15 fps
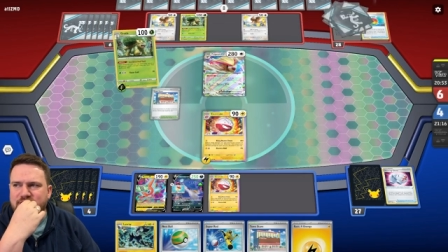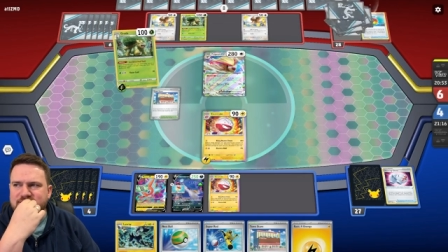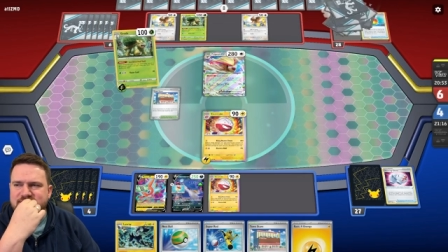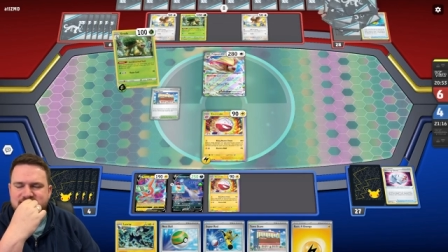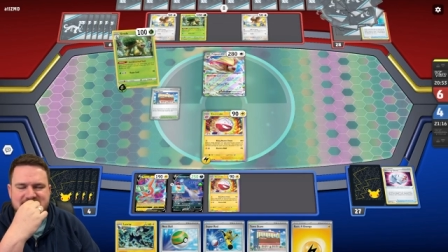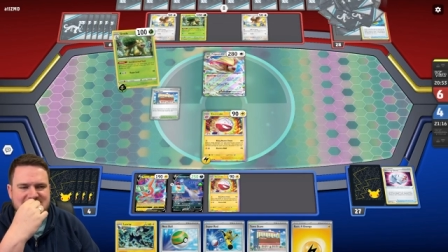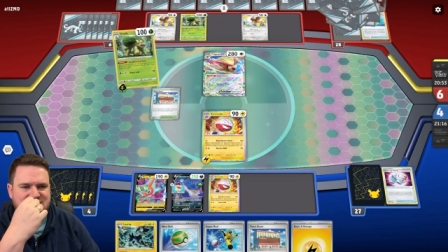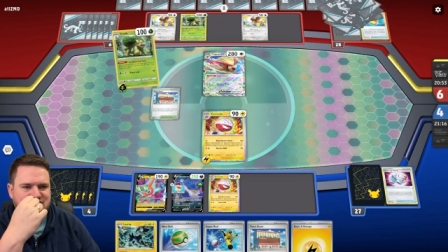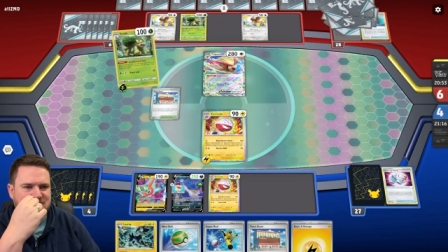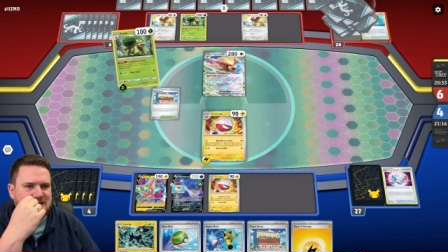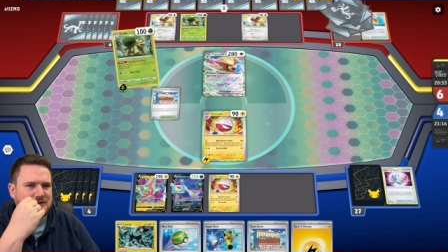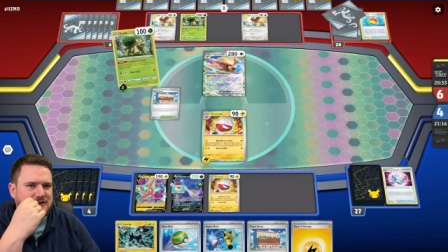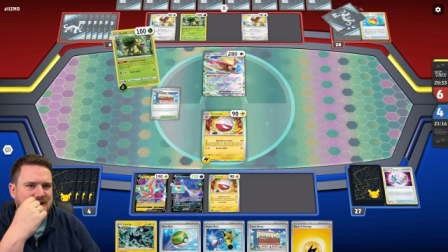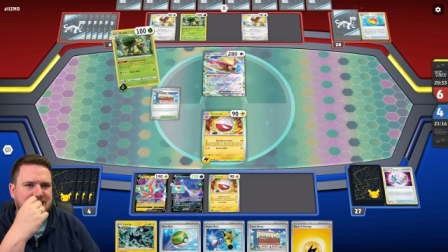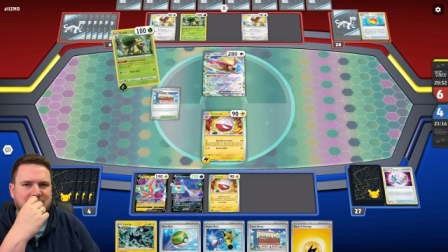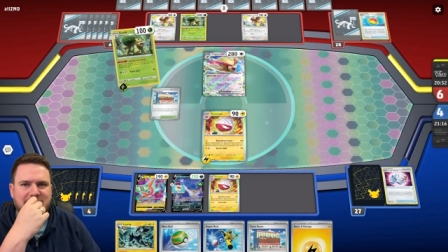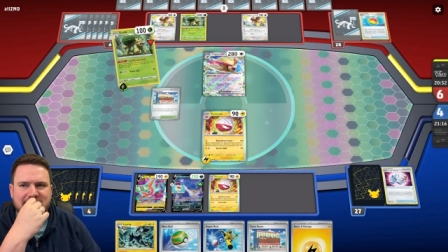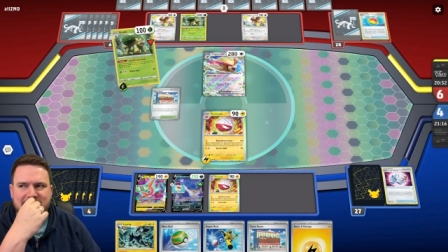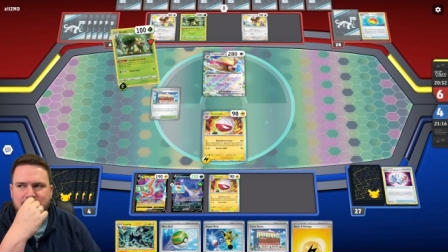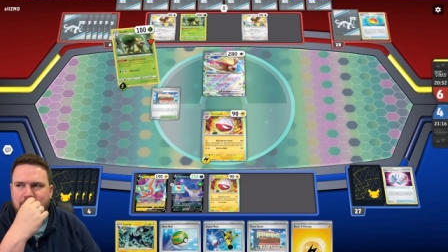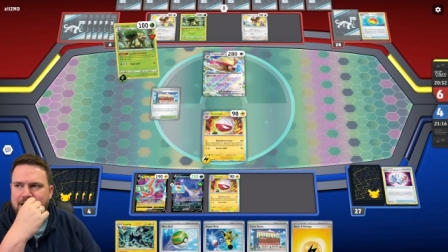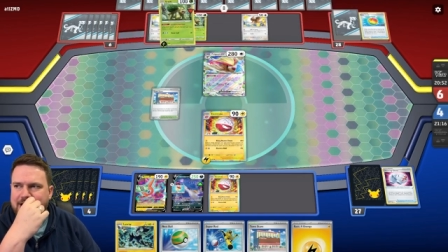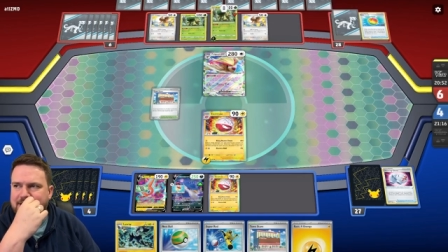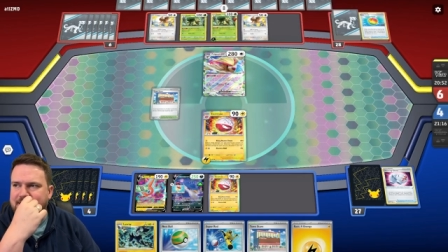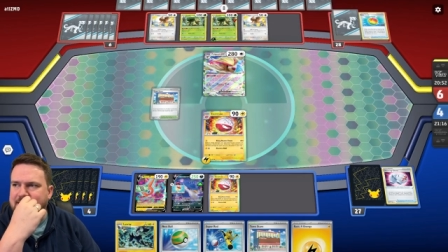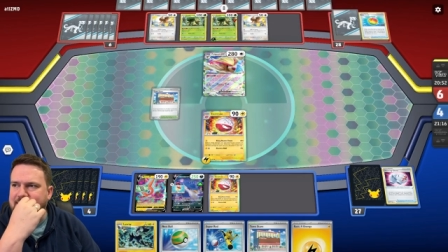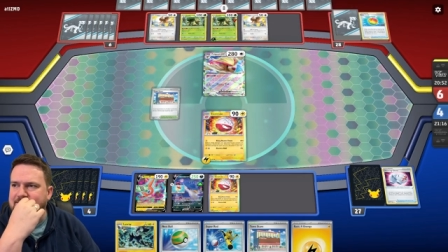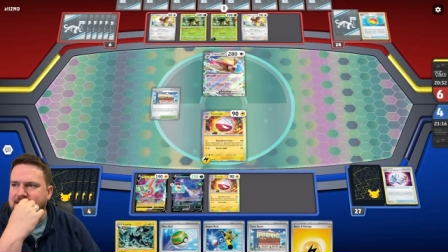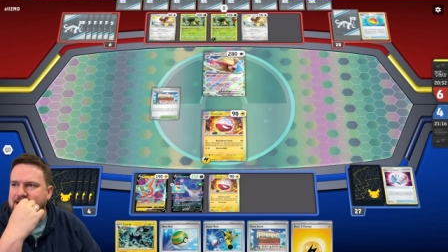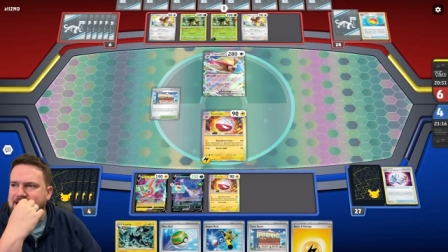this is actually looking like quite a
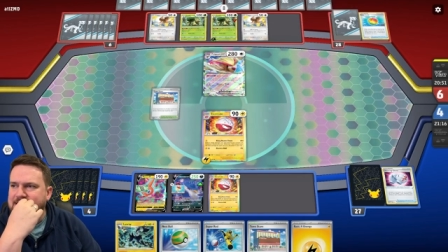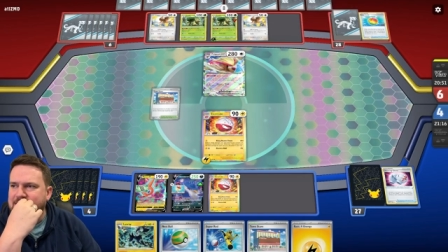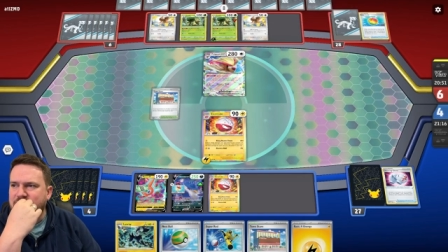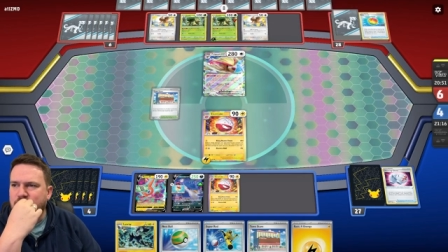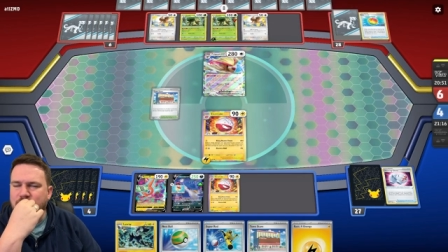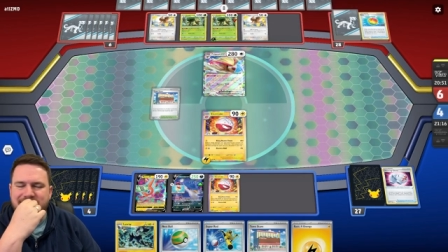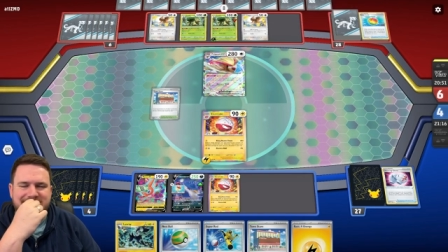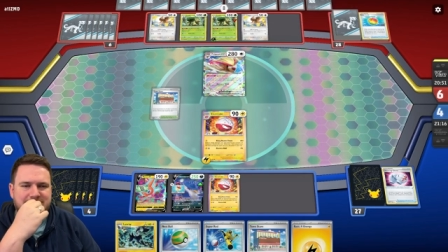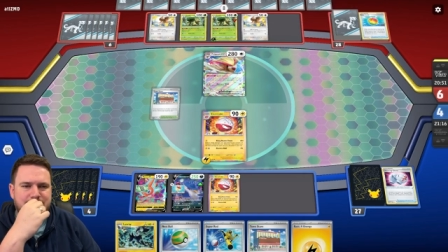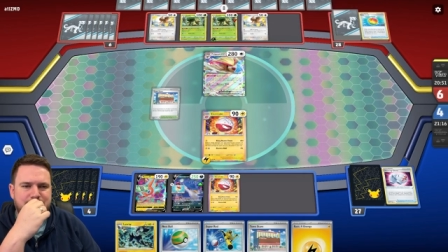uh, quite an